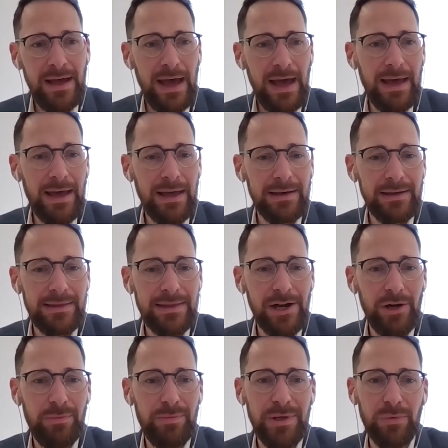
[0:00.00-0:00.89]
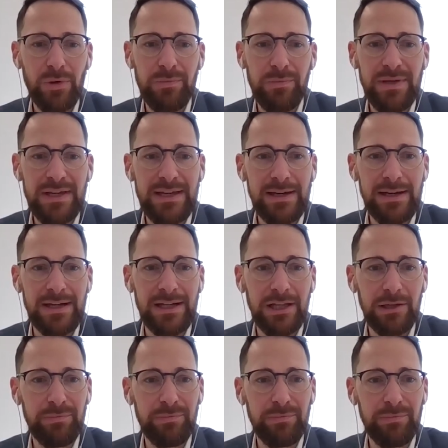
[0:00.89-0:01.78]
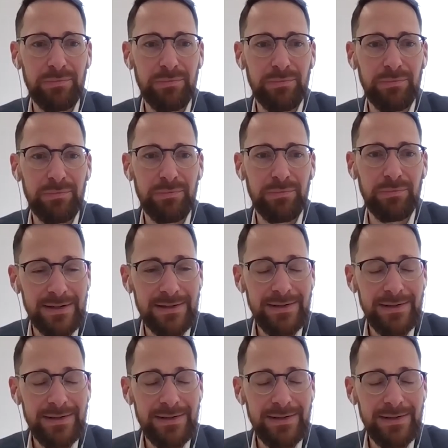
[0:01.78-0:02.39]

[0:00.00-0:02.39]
and therapy would begin a little bit sooner.